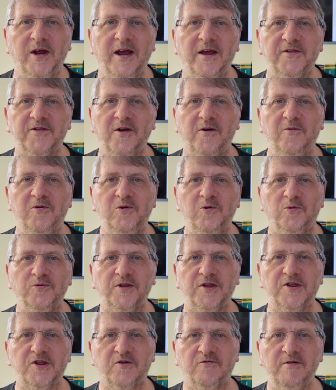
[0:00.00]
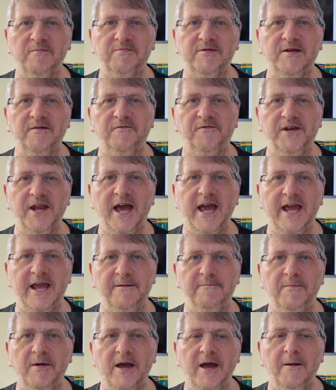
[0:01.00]
So your descriptive
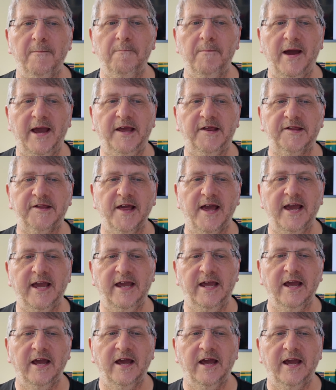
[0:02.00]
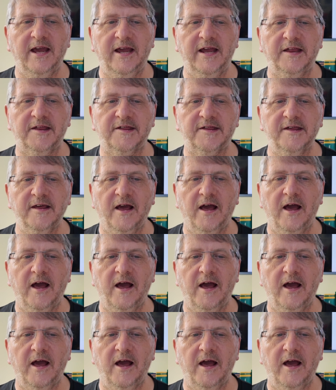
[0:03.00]
name may say it's